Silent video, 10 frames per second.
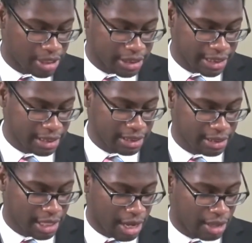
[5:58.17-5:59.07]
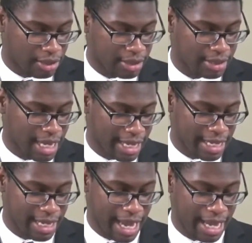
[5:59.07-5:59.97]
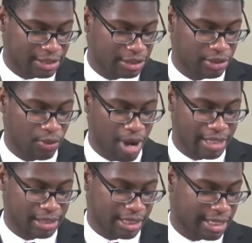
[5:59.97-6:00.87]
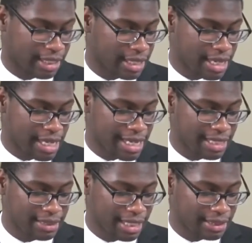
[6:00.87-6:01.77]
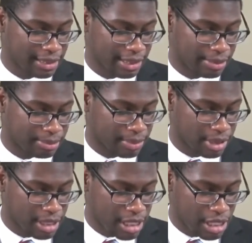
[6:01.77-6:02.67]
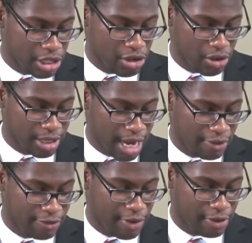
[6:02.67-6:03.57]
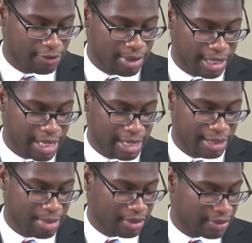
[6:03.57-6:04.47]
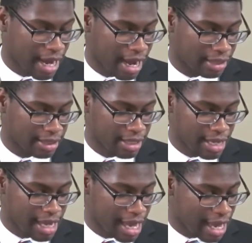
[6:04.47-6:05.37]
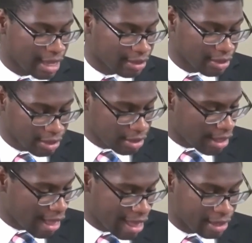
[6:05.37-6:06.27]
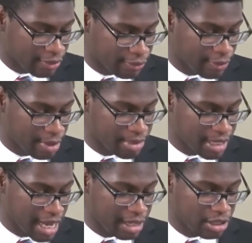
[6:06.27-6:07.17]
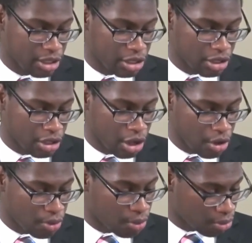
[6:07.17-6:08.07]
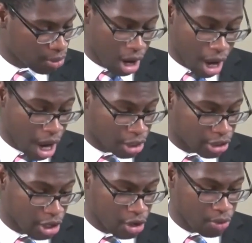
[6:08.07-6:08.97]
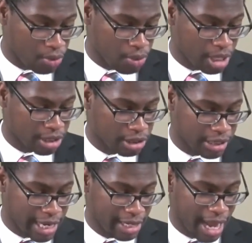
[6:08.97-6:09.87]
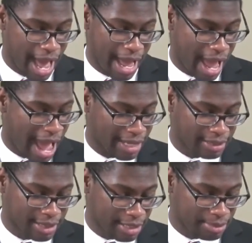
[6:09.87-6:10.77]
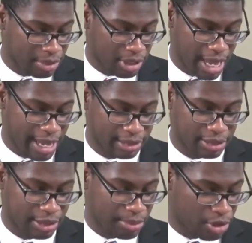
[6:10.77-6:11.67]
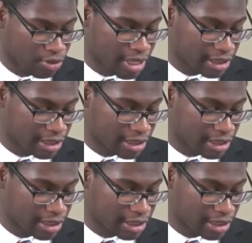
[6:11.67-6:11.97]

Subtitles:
When Jesus saw that he answered wisely, he said to them, "You are not far from the kingdom of God." And from then no one dared ask him answer more